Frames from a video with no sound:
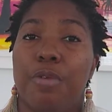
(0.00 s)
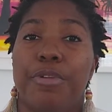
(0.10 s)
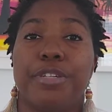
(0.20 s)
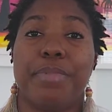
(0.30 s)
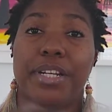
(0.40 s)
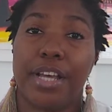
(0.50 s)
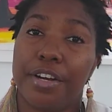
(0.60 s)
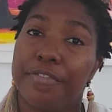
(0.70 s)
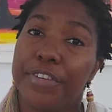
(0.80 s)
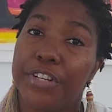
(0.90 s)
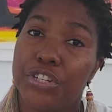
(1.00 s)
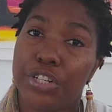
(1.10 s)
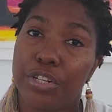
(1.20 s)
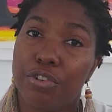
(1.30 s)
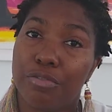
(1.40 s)
which my daughter finished
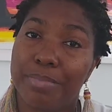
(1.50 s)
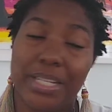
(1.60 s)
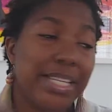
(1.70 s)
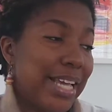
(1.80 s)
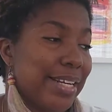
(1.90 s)
her own beanie.